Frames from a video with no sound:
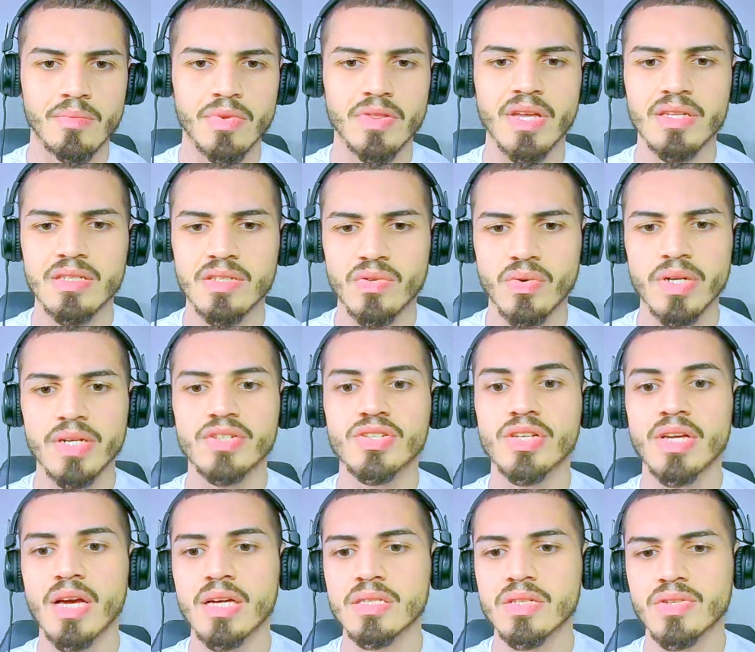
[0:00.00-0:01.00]
But that's great.
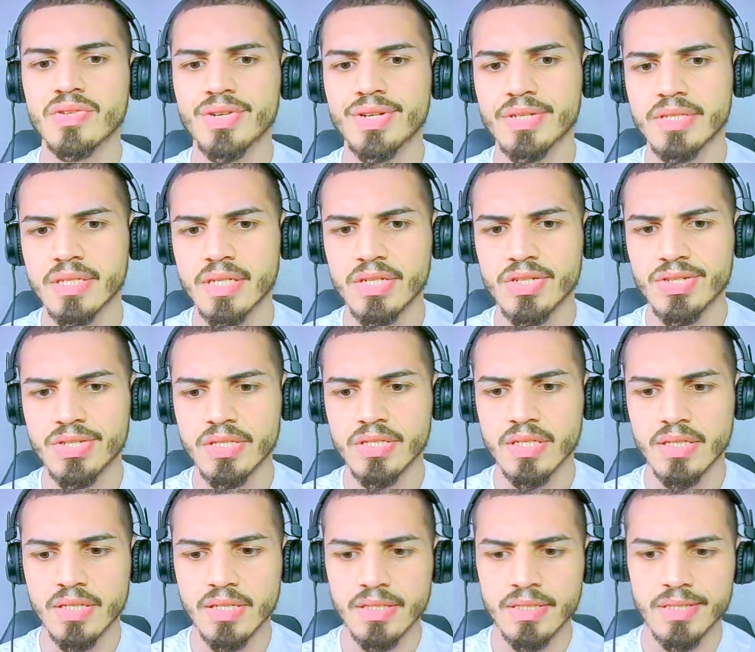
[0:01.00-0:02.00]
She has good attention
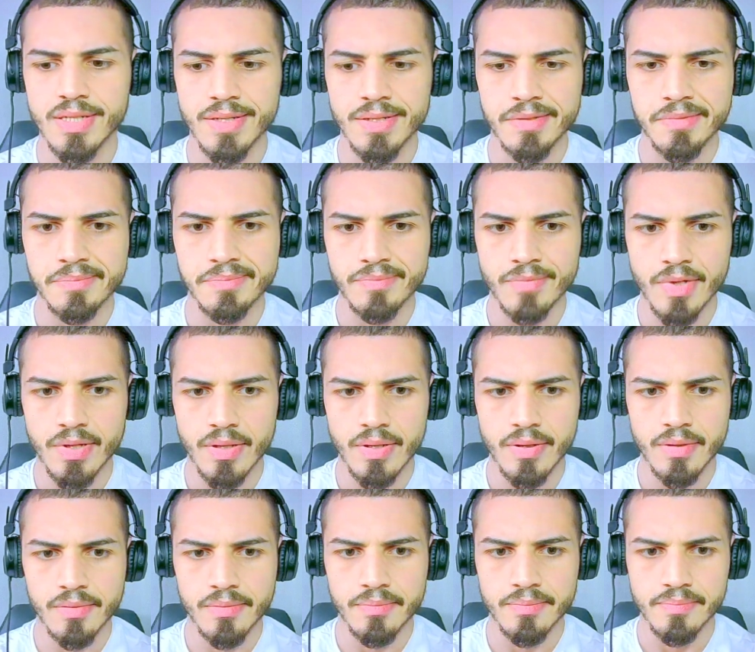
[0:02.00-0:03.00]
to detail.
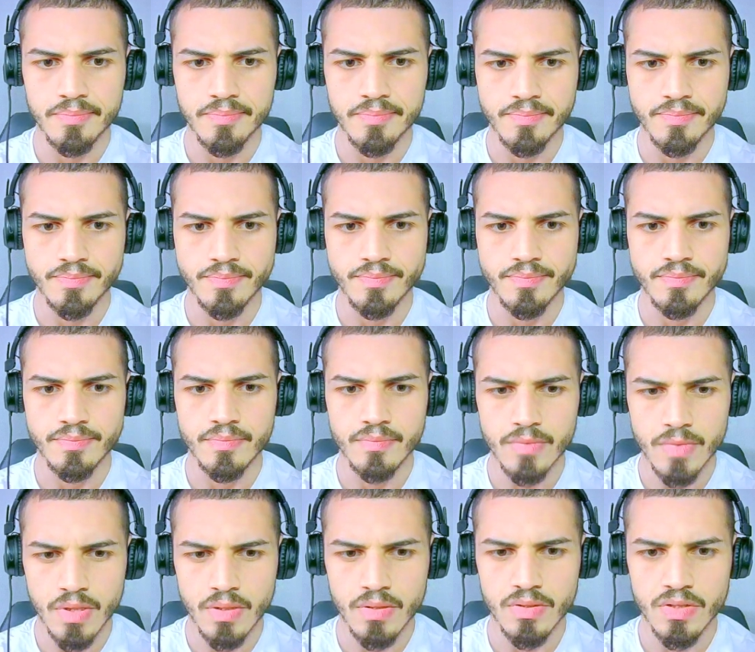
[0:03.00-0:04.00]
Um,
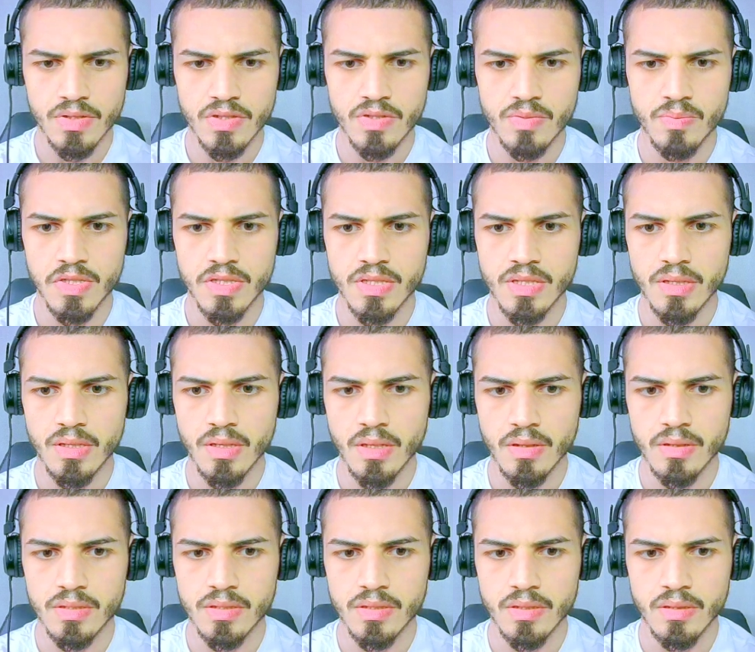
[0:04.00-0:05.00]
she's
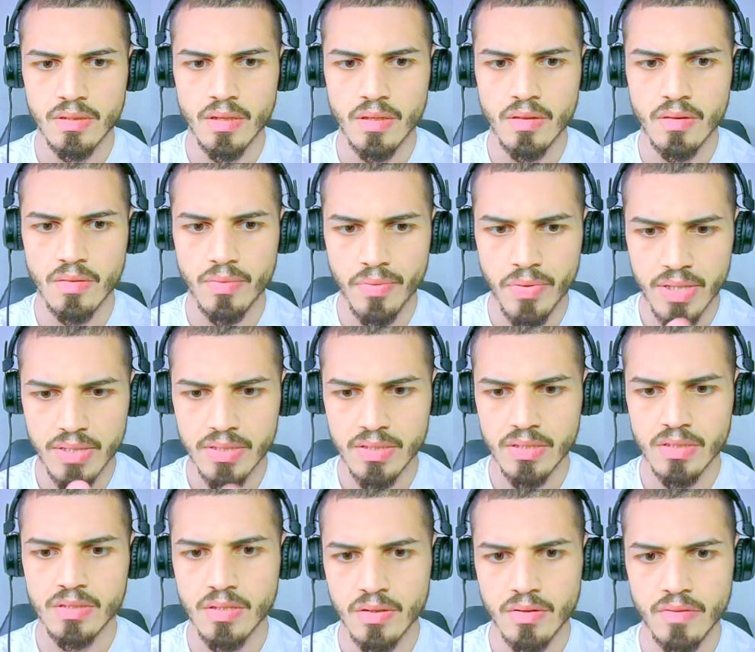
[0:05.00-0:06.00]
meticulous in, in the
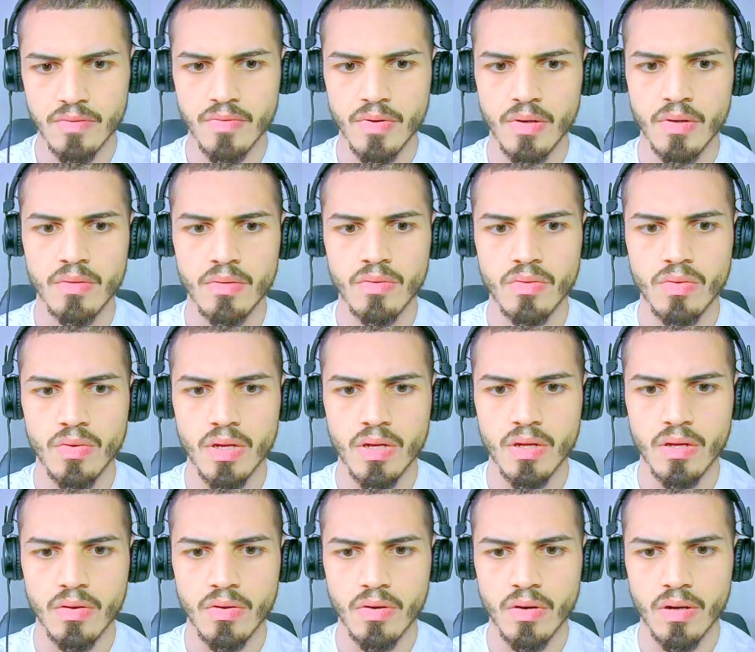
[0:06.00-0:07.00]
process of
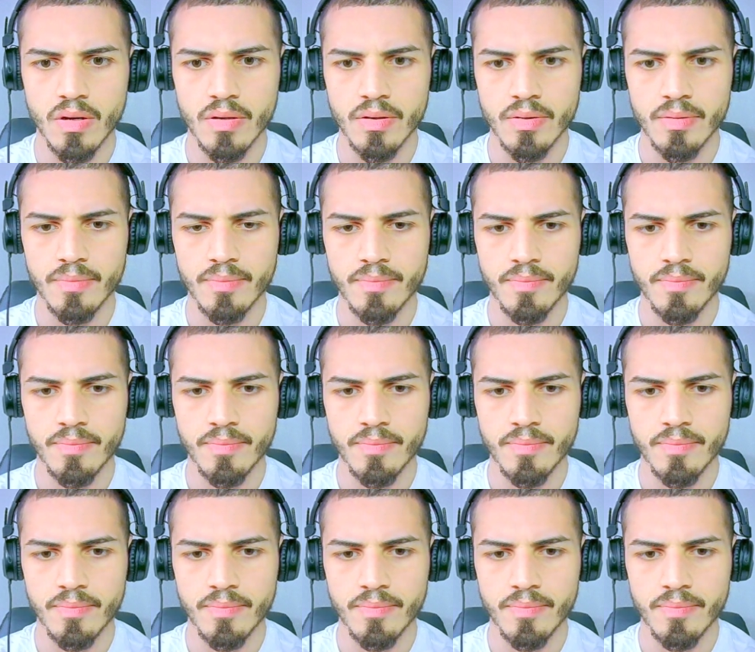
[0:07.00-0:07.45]
creating her art.